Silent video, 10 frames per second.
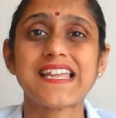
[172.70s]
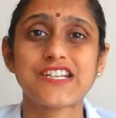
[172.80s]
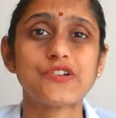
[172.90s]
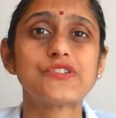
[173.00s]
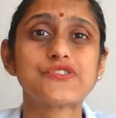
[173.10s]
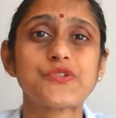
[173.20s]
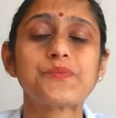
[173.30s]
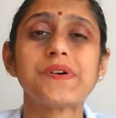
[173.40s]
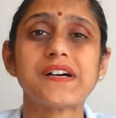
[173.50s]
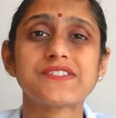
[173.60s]
that also
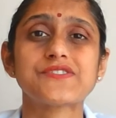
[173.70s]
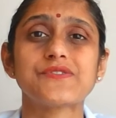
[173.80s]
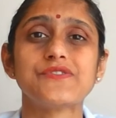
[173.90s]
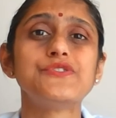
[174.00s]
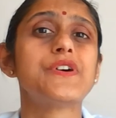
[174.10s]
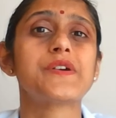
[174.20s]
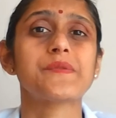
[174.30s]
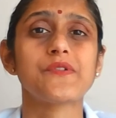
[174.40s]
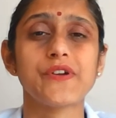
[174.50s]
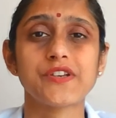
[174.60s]
pass you
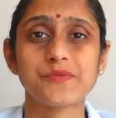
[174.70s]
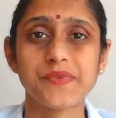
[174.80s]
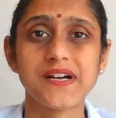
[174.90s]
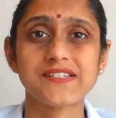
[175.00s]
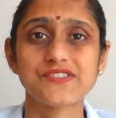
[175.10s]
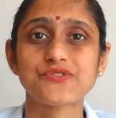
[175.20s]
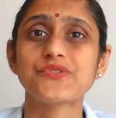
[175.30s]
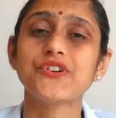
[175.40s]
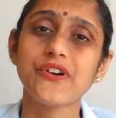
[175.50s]
are going to pass to